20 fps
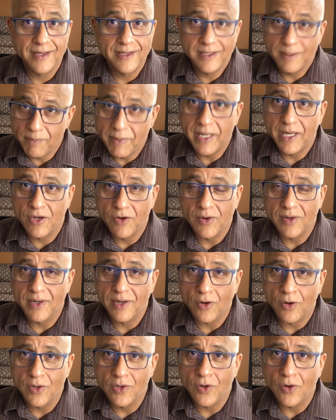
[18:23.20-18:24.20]
depending
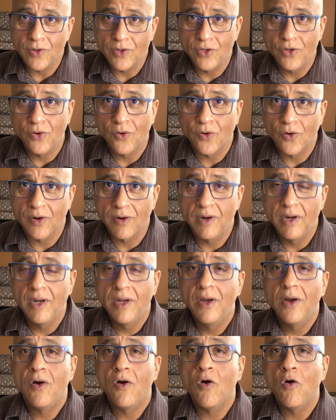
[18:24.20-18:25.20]
on your
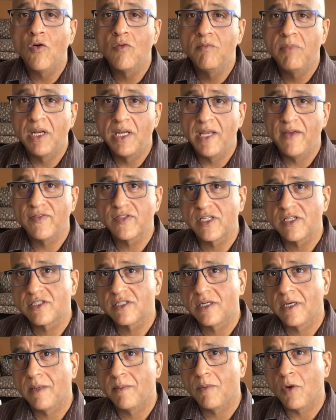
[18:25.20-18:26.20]
own belief
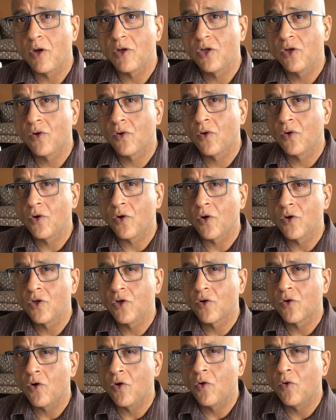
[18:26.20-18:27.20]
system, on
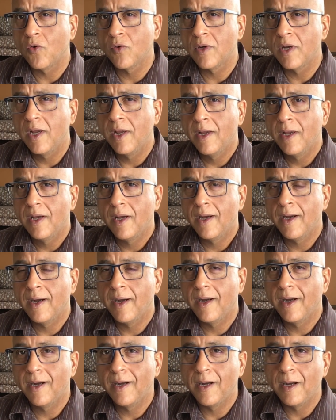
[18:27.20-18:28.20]
your own
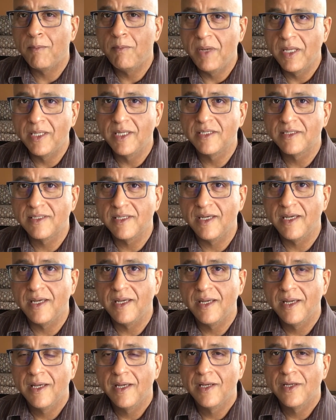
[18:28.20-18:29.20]

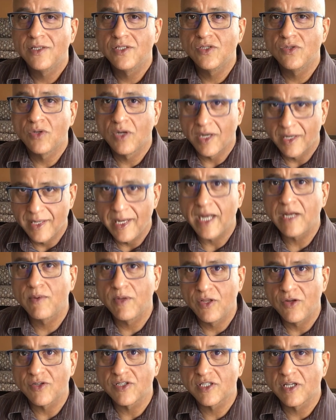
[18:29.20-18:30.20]
ability to connect
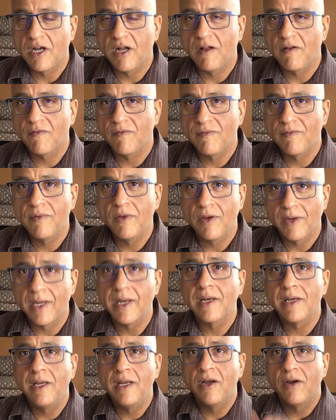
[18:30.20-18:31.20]
with yourself. You
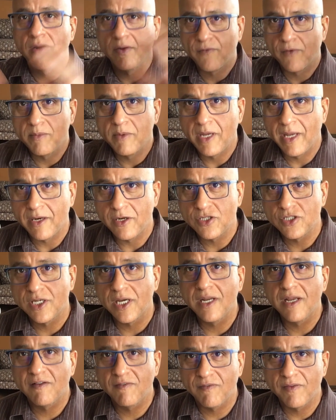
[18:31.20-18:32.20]
can clear it from your
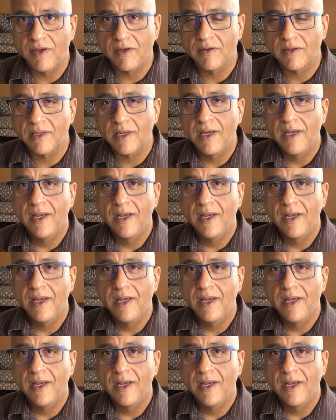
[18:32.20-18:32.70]
energetic field.